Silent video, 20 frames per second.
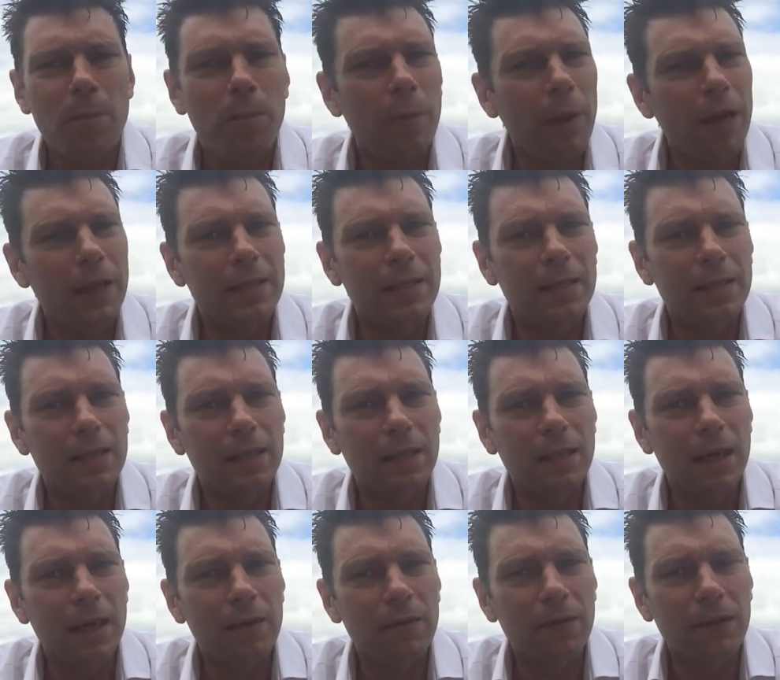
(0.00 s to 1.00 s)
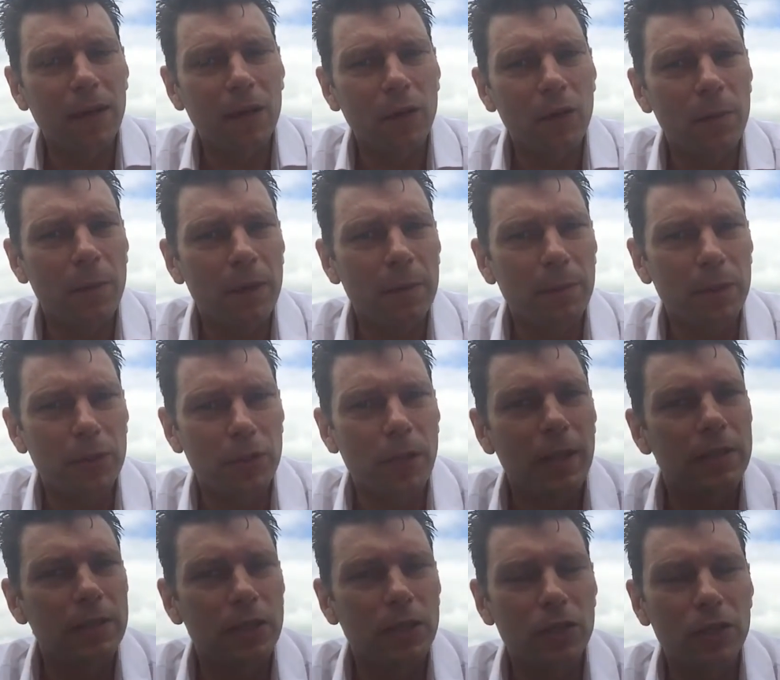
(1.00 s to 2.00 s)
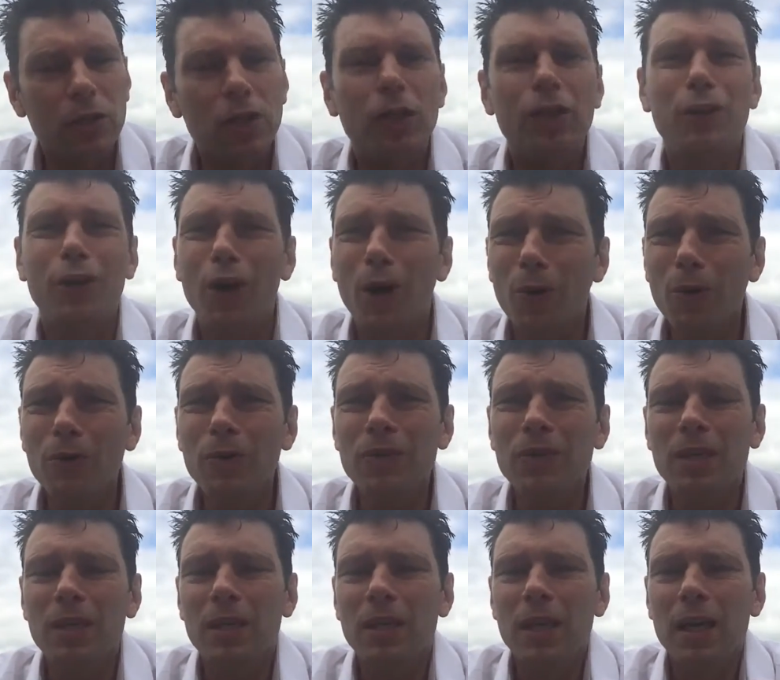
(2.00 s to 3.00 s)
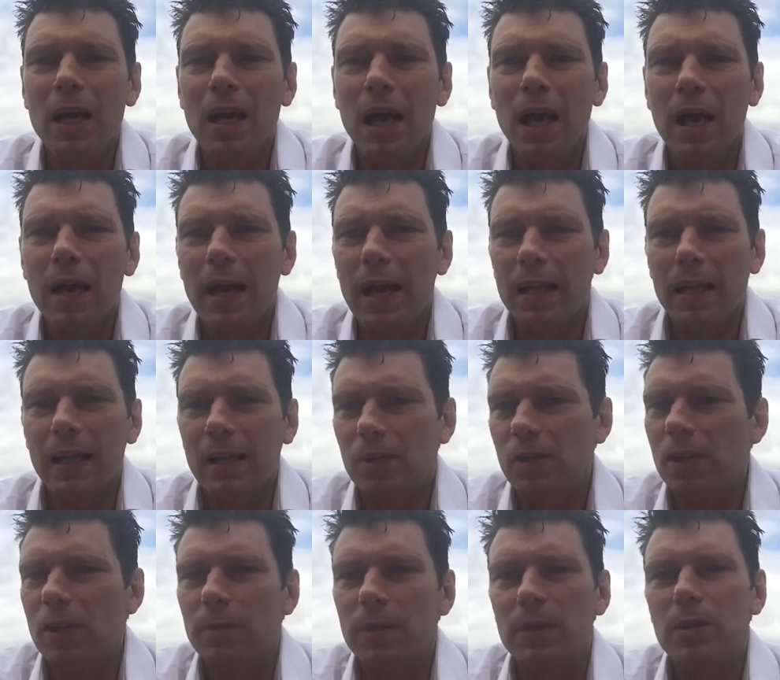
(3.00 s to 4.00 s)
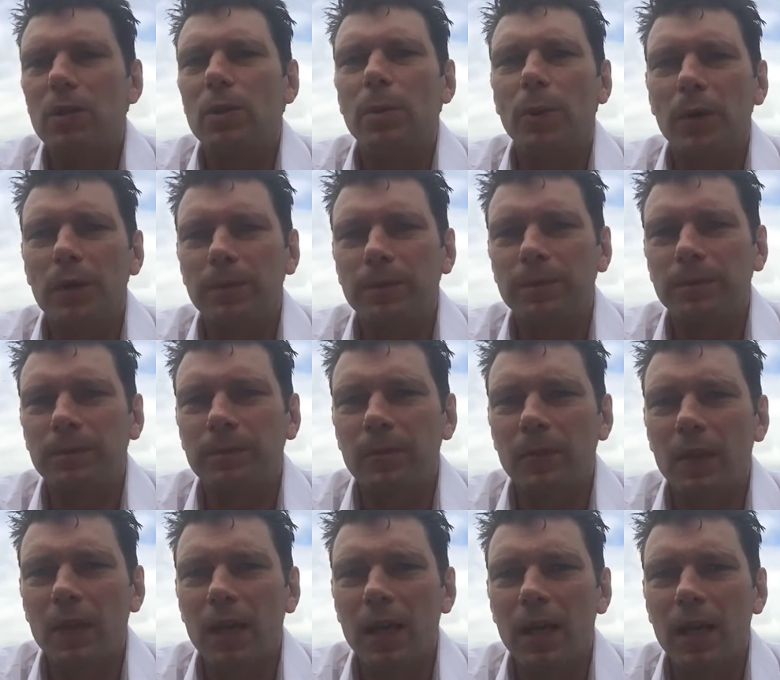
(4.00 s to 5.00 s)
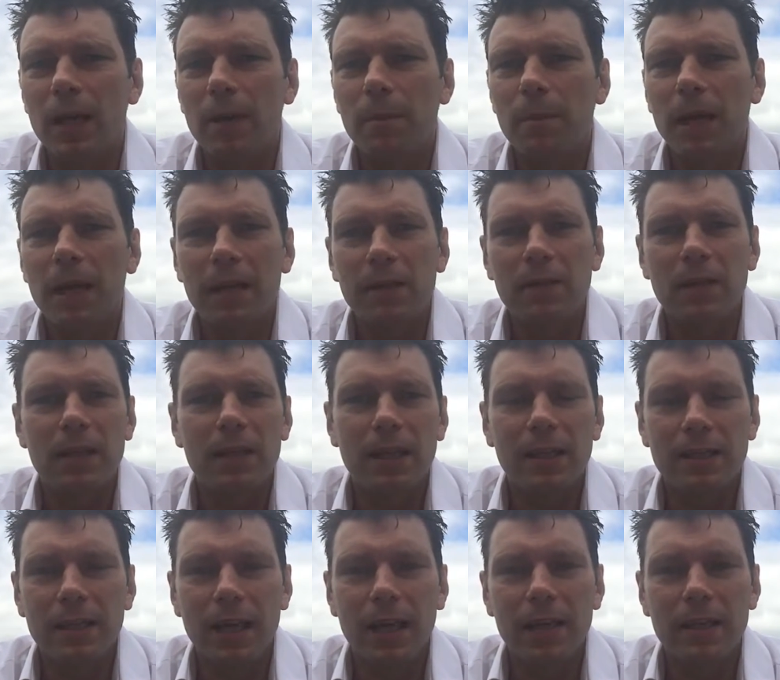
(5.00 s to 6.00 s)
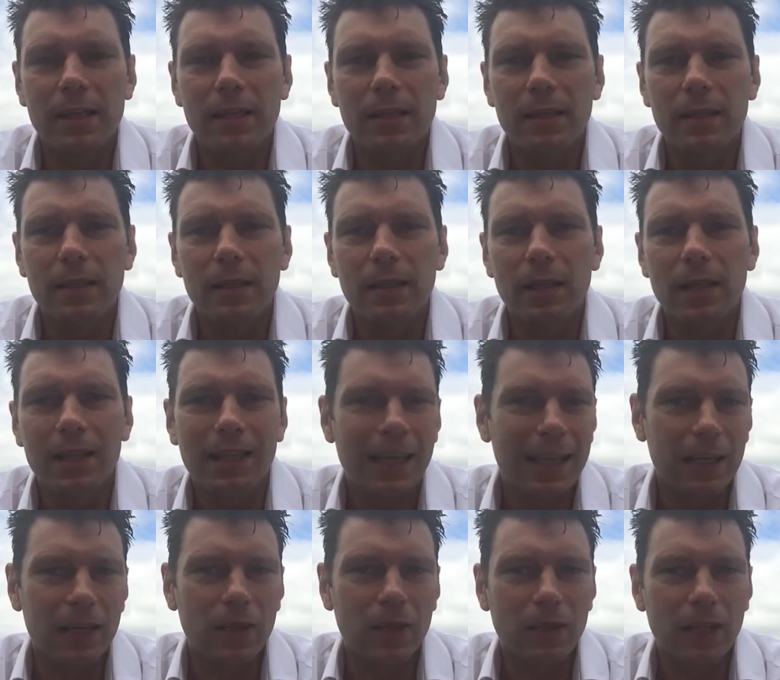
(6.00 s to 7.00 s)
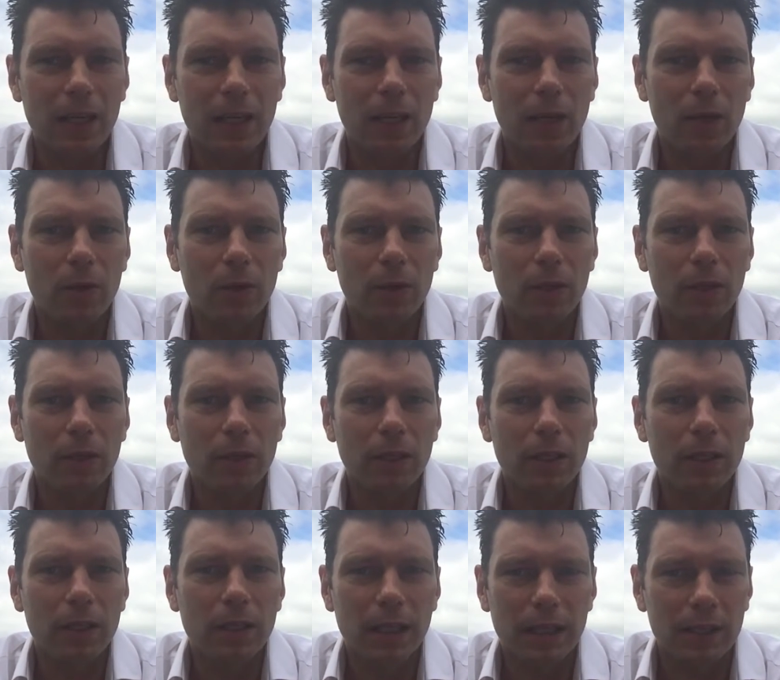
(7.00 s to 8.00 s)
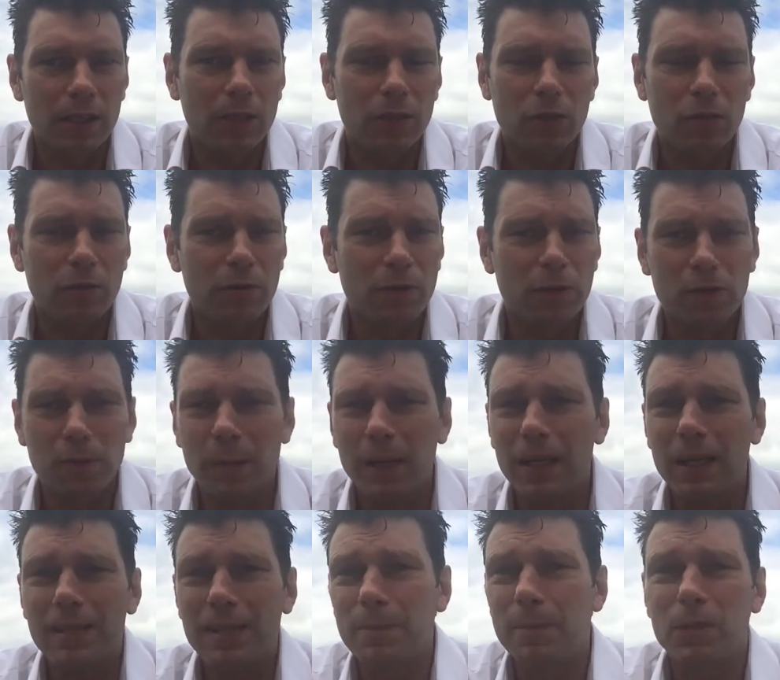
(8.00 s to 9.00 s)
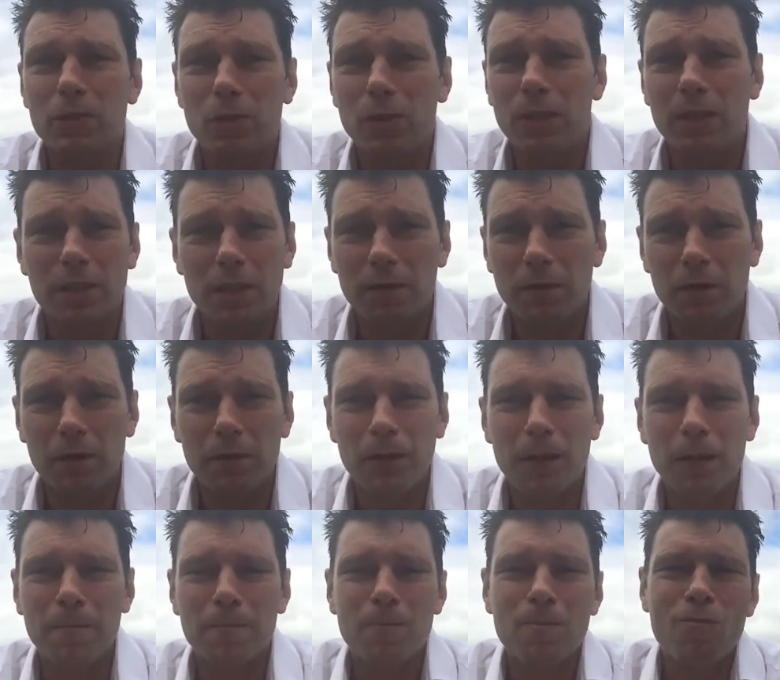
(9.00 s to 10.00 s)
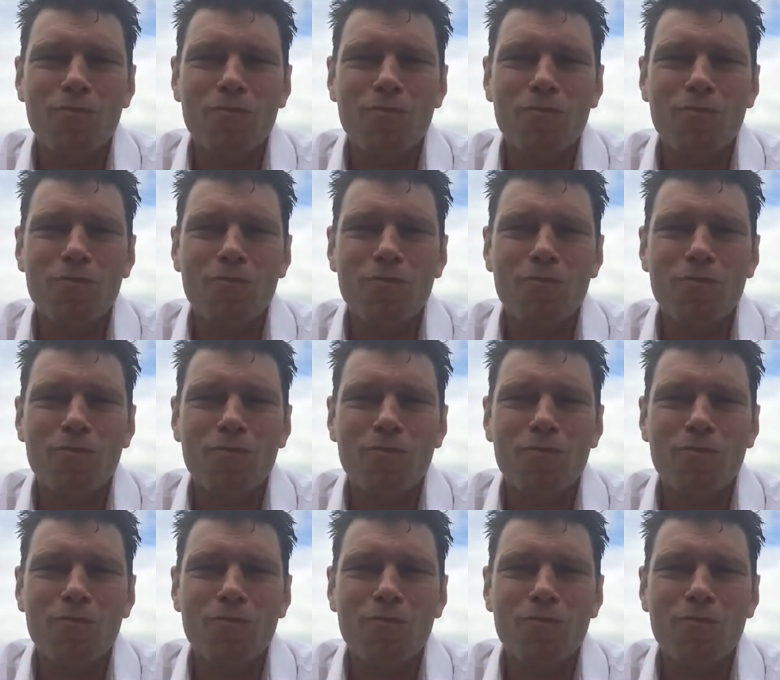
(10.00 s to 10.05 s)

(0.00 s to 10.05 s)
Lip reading: But I find a lot of people are chasing certain goals and actually they're missing the point. And if they then died and they hadn't got that goal, that doesn't matter because they missed all this stuff over here.